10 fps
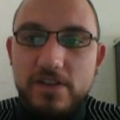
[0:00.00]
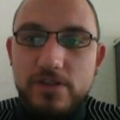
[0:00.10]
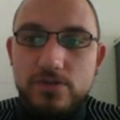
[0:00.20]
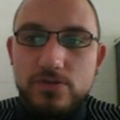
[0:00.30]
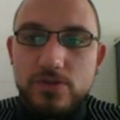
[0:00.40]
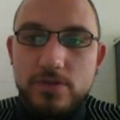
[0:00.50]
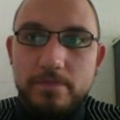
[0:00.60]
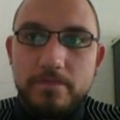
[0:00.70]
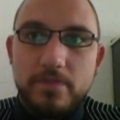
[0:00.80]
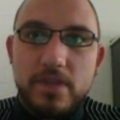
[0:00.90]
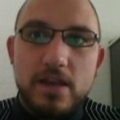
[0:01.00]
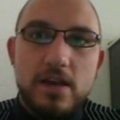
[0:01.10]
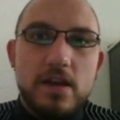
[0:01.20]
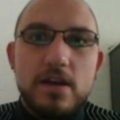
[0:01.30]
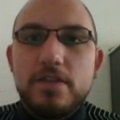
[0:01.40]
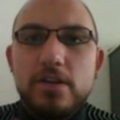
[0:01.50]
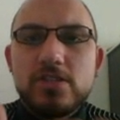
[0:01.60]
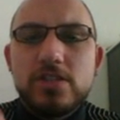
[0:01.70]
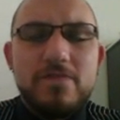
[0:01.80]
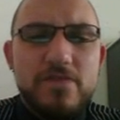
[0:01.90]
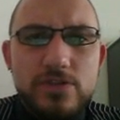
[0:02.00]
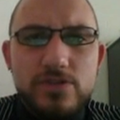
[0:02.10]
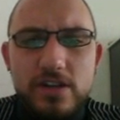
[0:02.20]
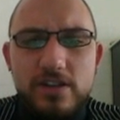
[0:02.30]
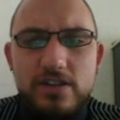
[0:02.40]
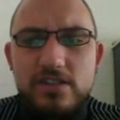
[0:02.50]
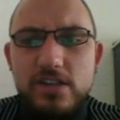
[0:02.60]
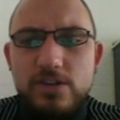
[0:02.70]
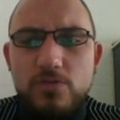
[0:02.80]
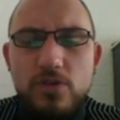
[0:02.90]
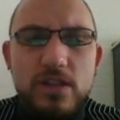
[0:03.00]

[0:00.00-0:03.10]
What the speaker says: views. There are some views that are considered more